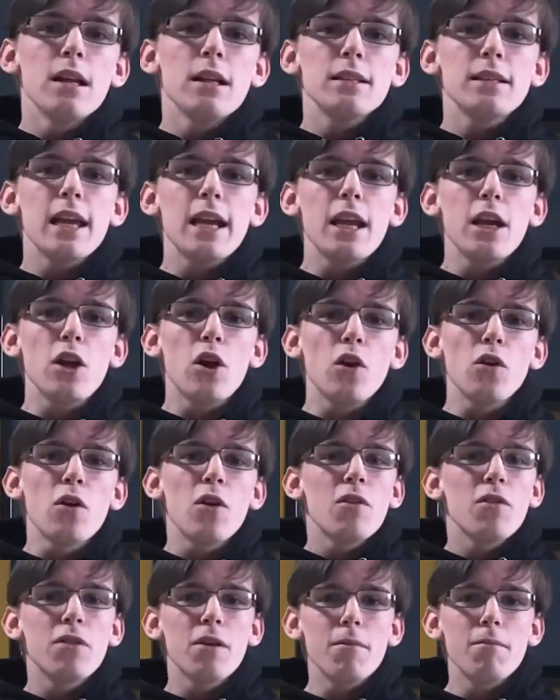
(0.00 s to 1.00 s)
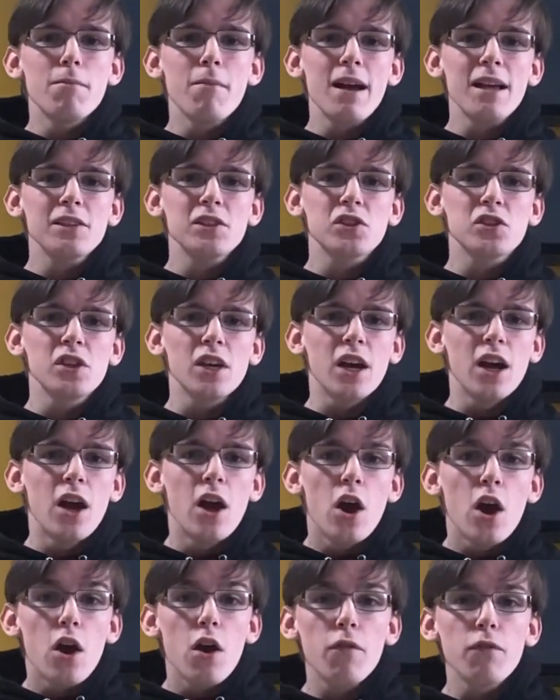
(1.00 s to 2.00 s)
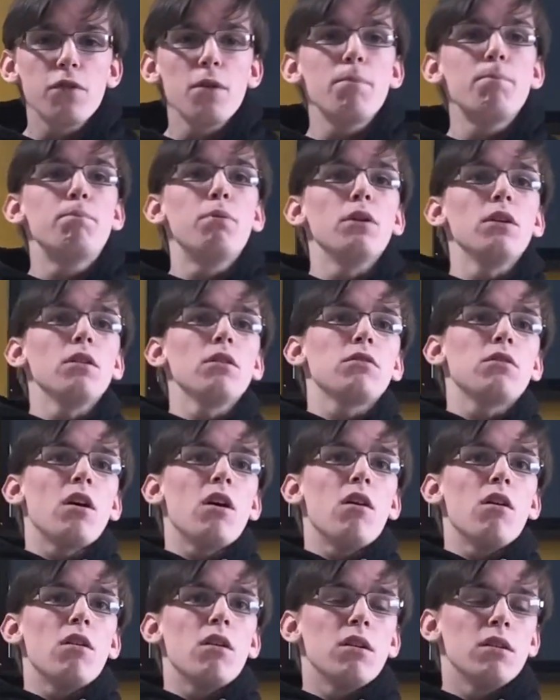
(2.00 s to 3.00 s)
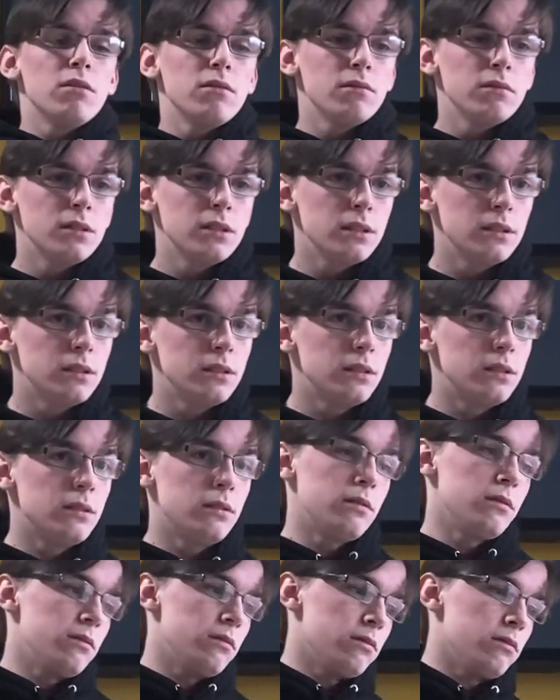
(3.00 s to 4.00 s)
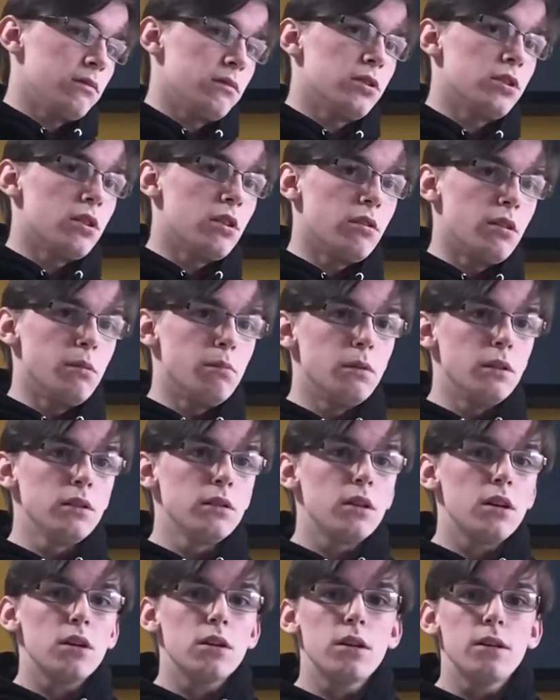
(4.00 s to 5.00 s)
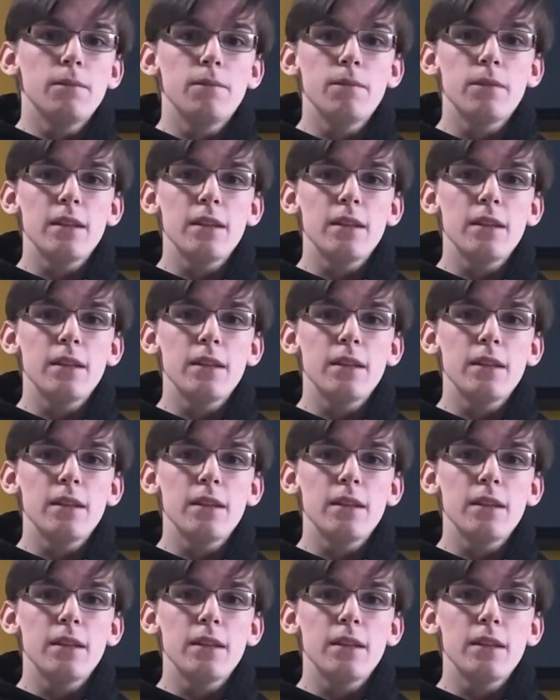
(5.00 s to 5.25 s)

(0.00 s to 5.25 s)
taking on the master of the Bulldog, sorry Bulldog,